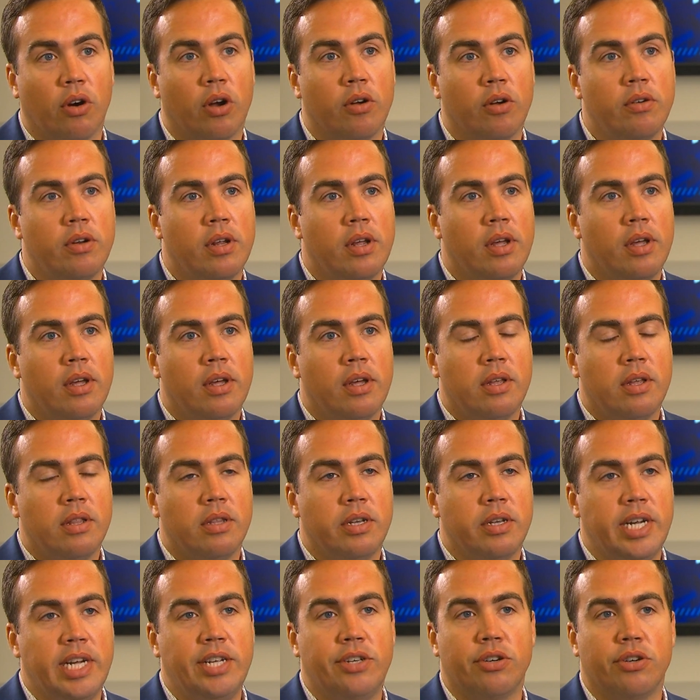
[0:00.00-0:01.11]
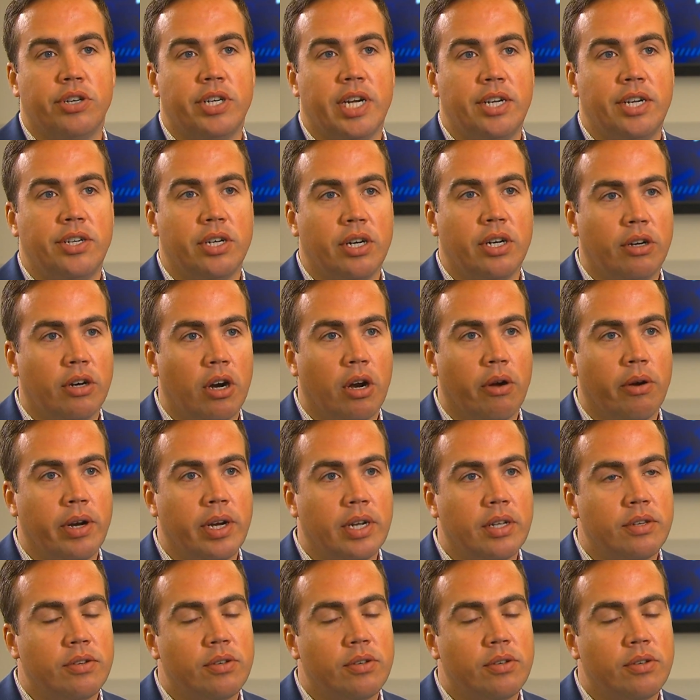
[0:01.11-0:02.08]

grown, the needs are changing and growing.